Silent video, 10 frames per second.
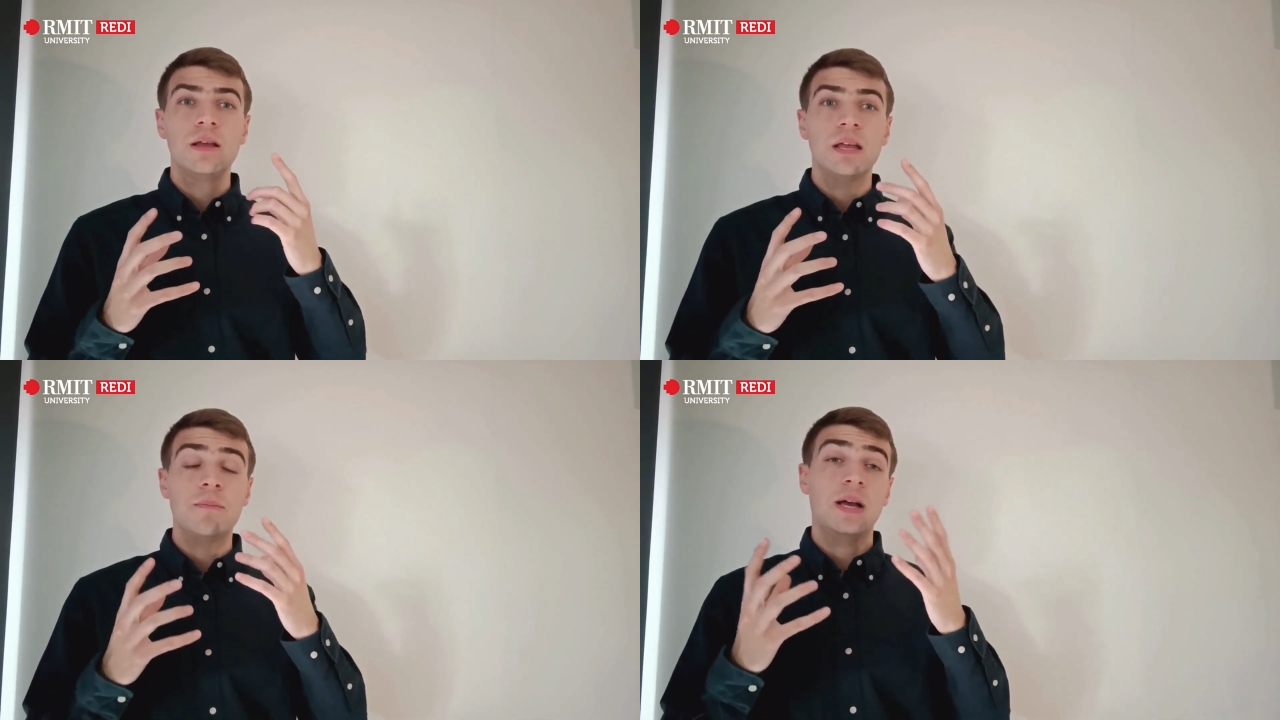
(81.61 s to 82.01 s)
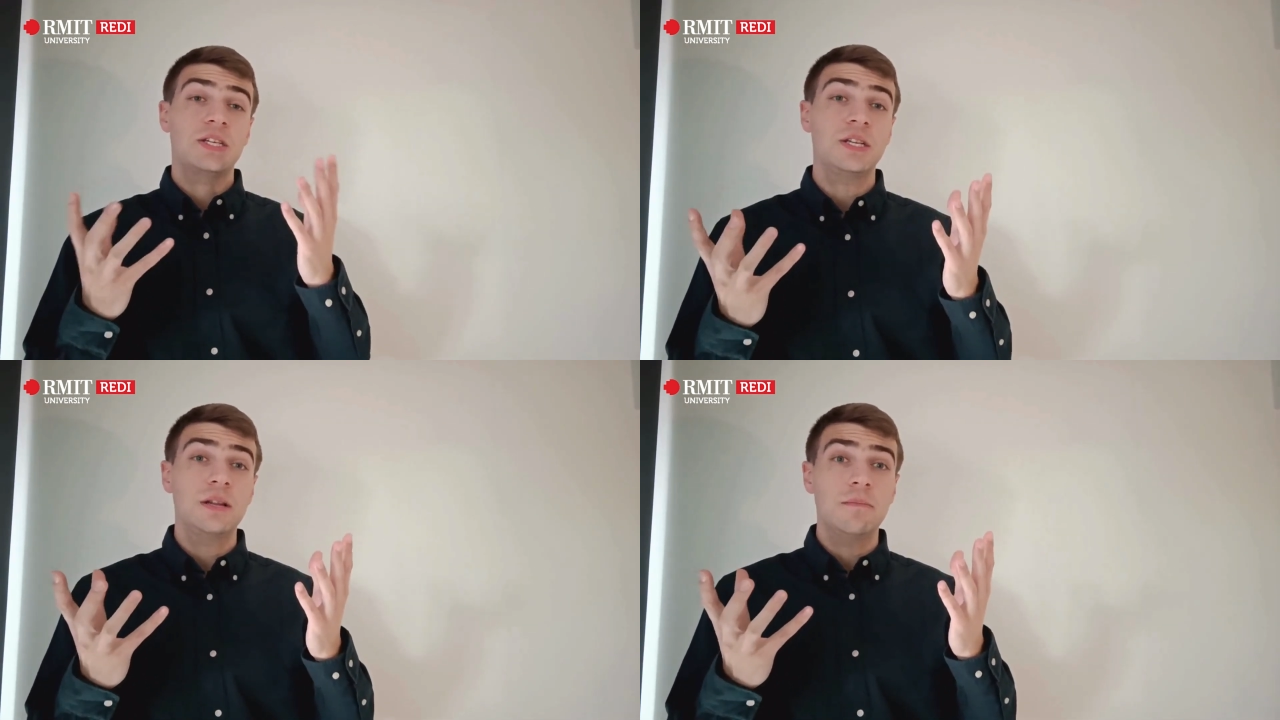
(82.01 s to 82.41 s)

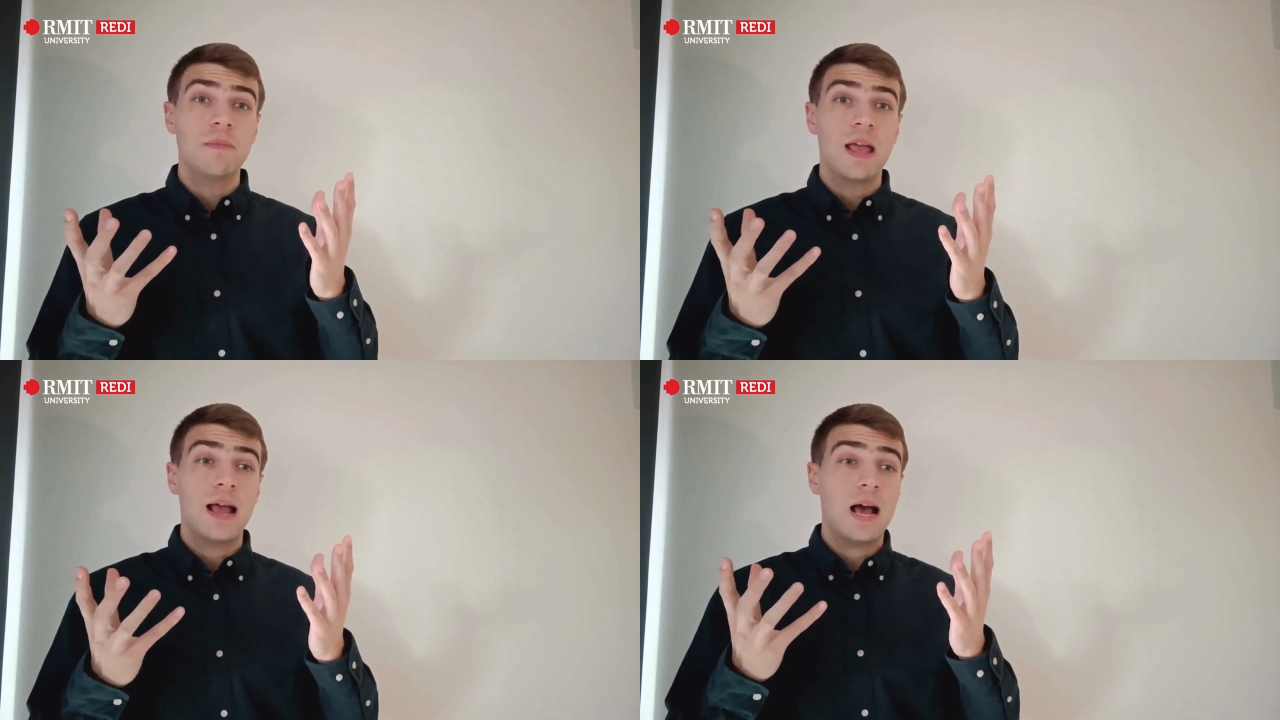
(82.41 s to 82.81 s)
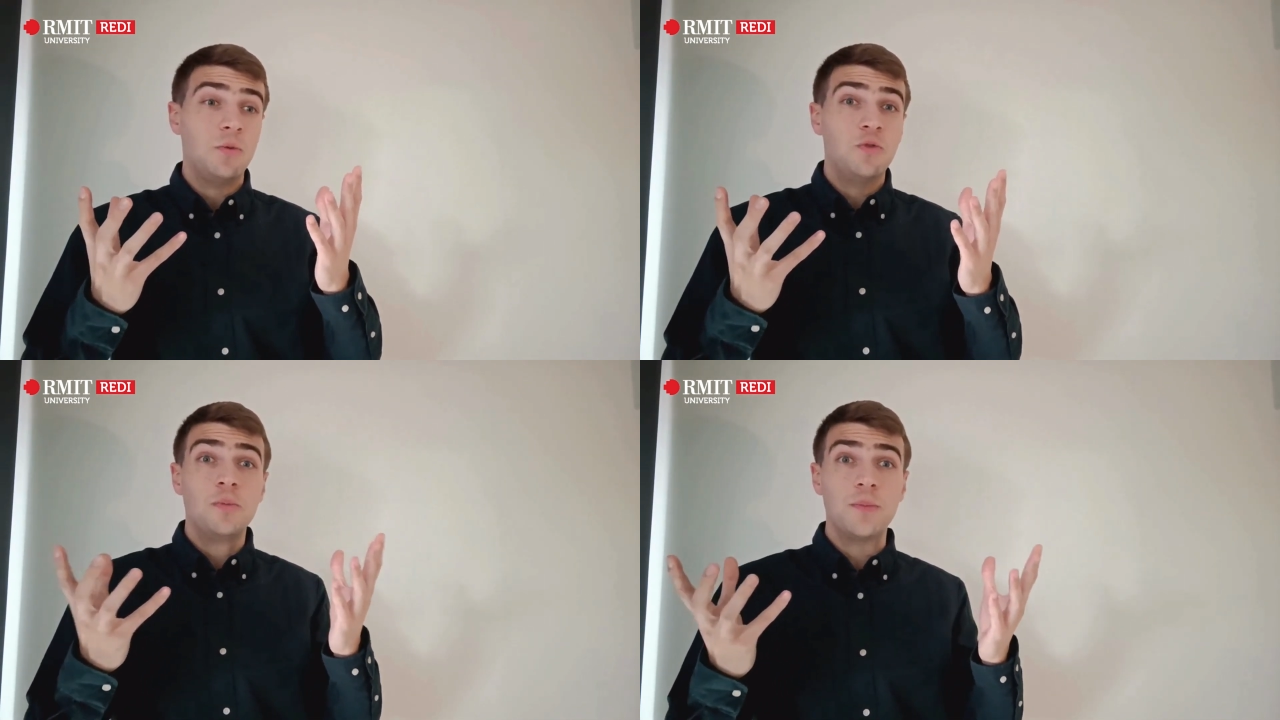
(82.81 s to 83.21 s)
Imagine
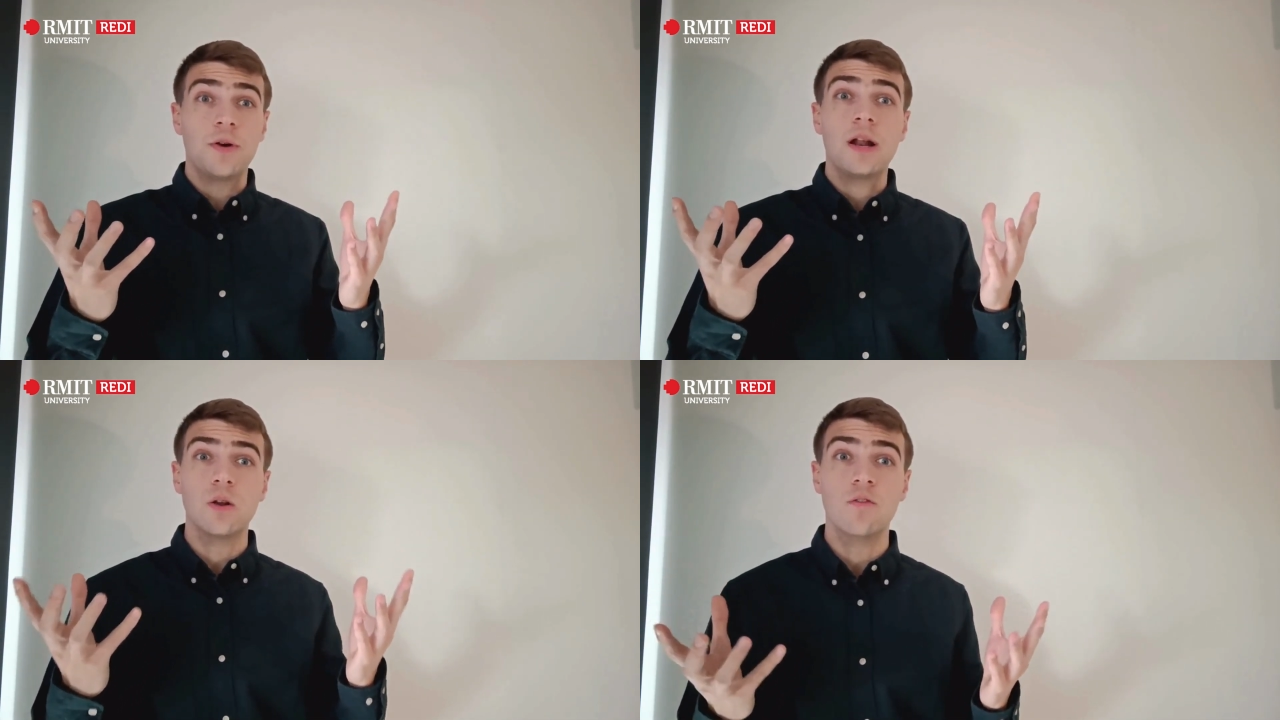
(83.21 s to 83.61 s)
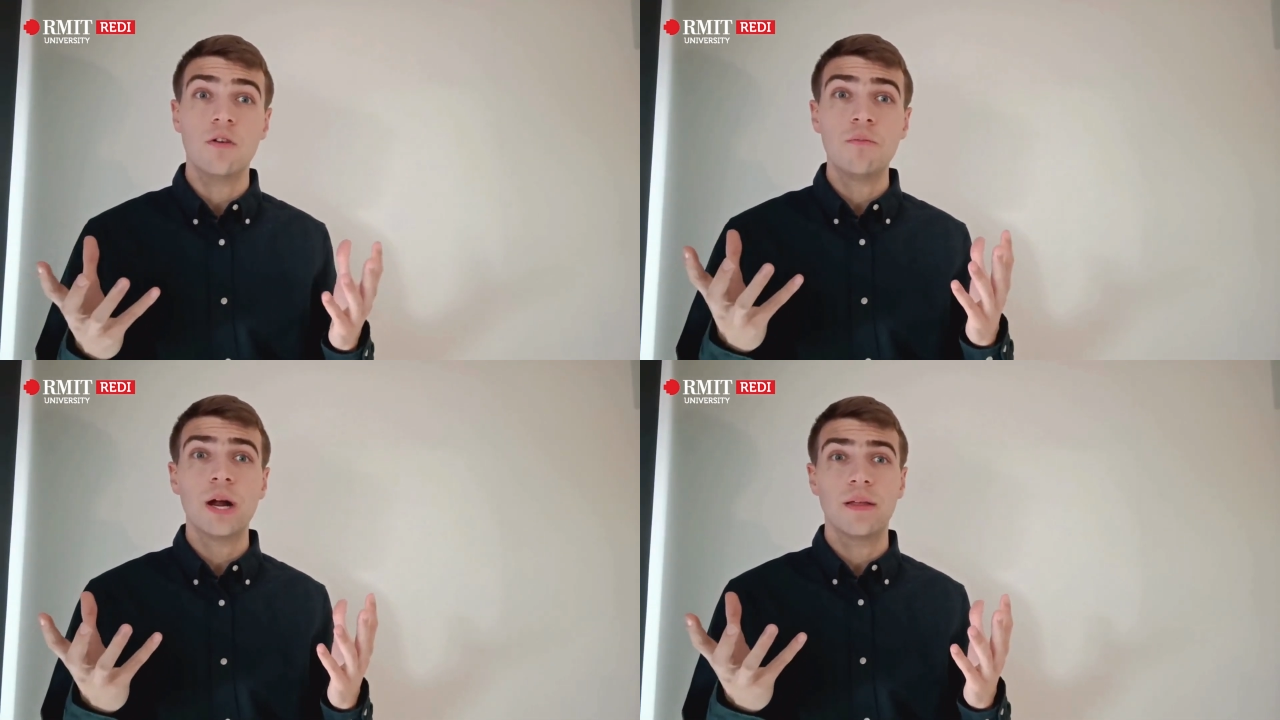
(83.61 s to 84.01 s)
how to prepare a loaf
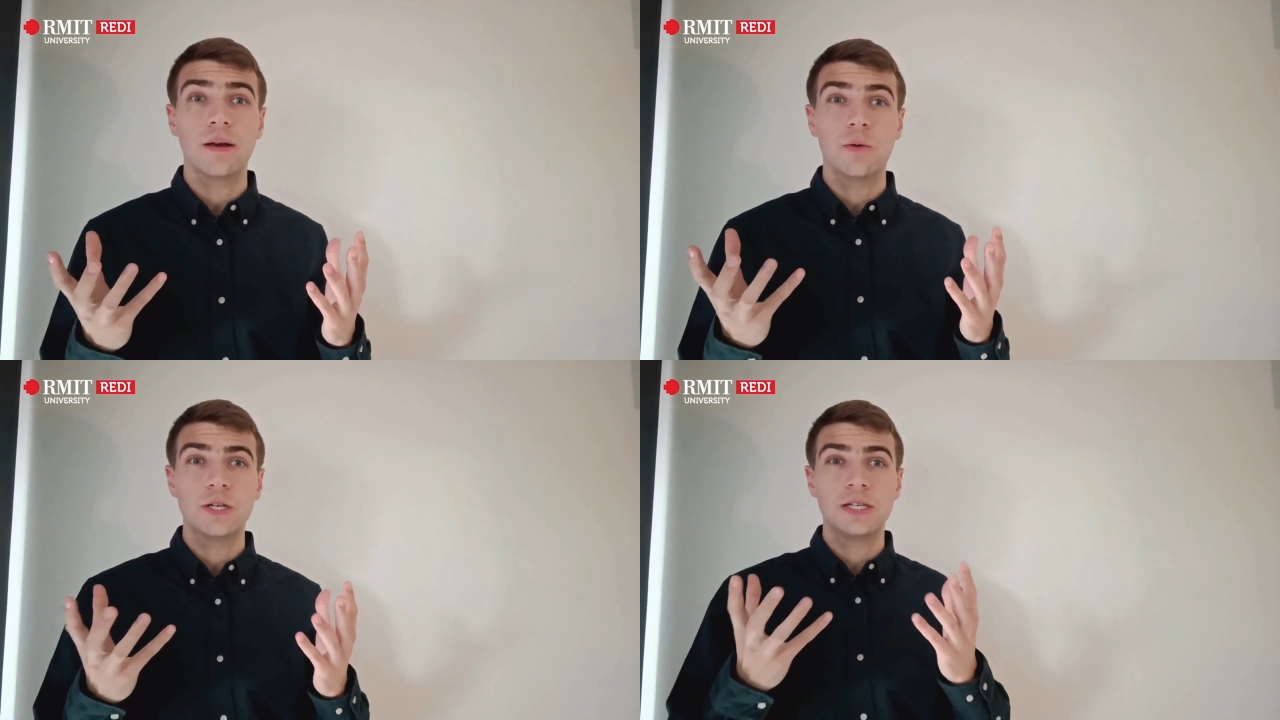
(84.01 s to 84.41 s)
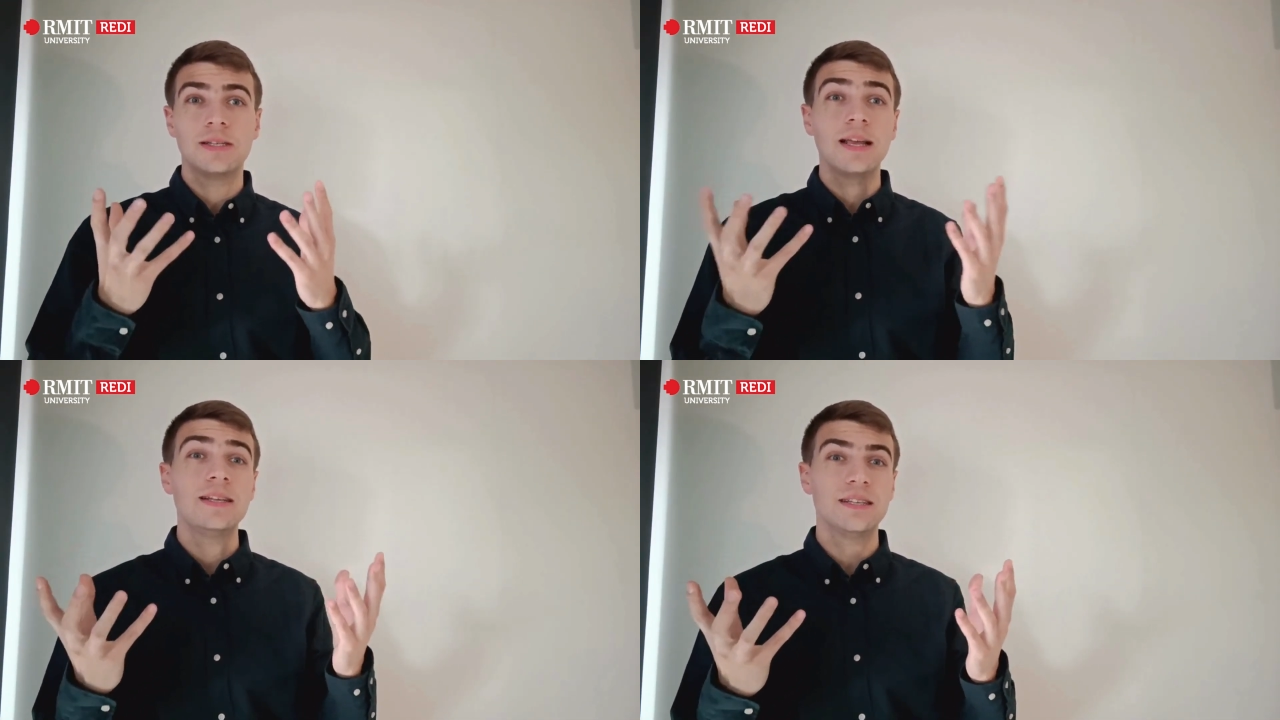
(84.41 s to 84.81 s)
of bread, which is
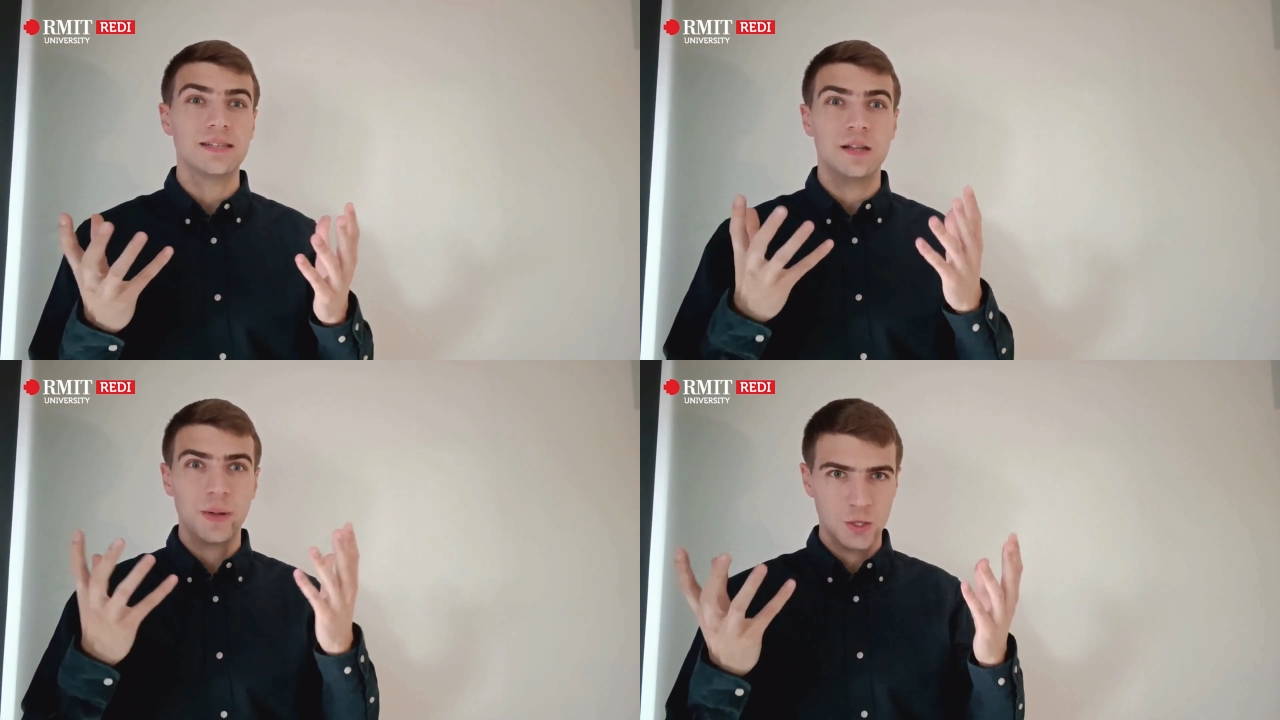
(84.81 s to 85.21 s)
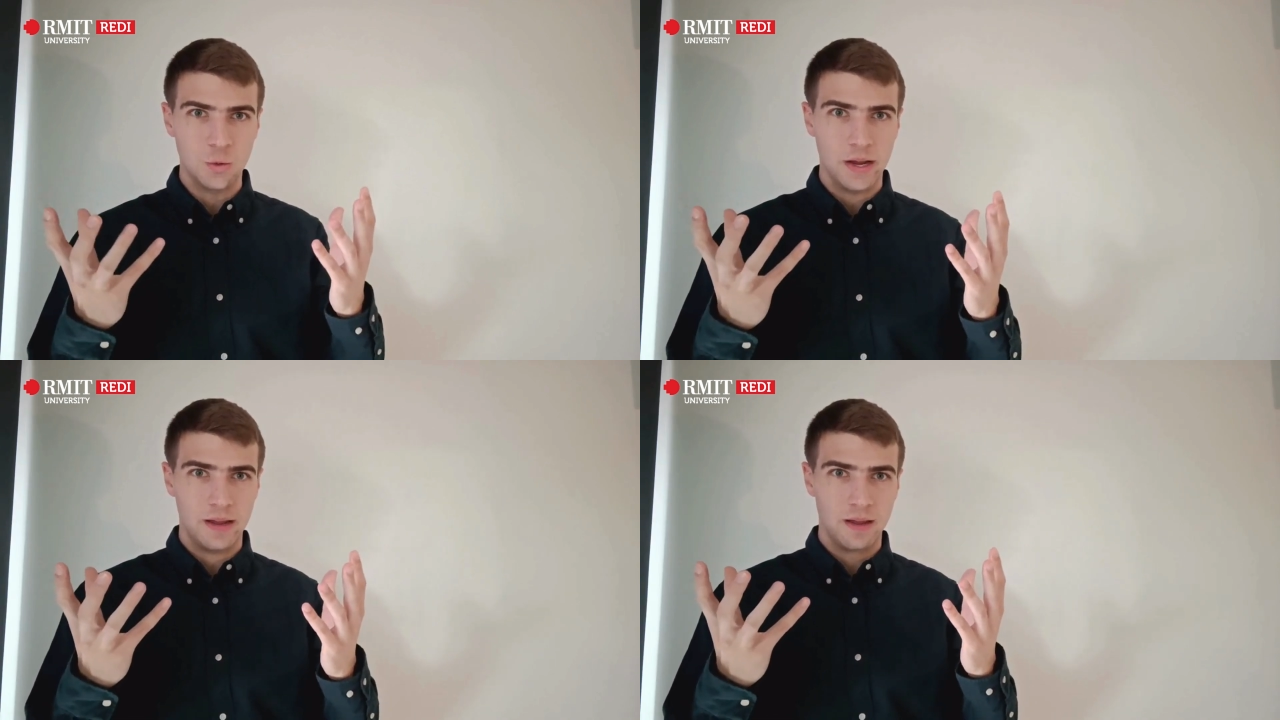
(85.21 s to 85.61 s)
the easiest, the best
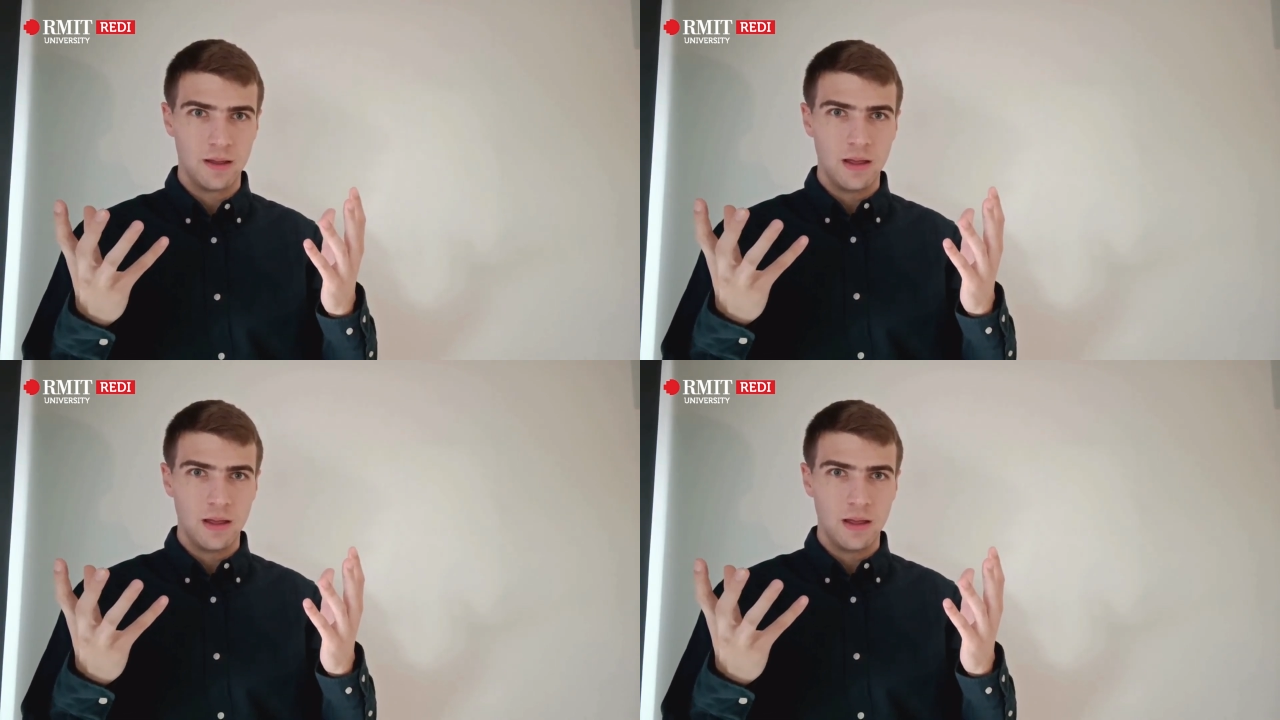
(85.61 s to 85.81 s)
way.